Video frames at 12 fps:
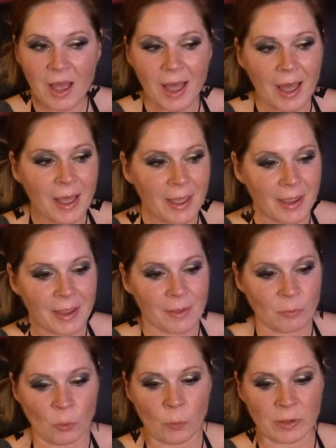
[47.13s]
I
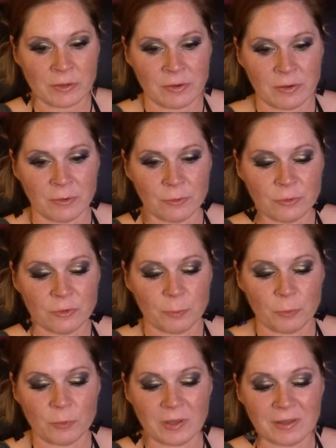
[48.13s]
am going to do
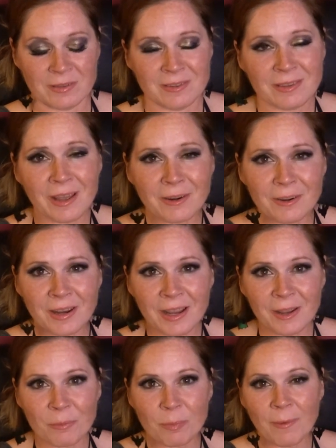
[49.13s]
Spooky Saturday,